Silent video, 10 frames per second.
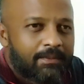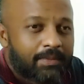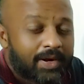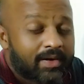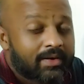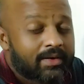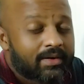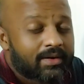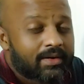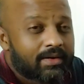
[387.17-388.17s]
but
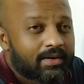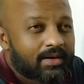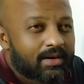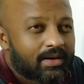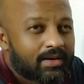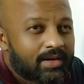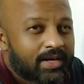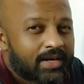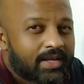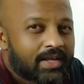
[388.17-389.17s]
it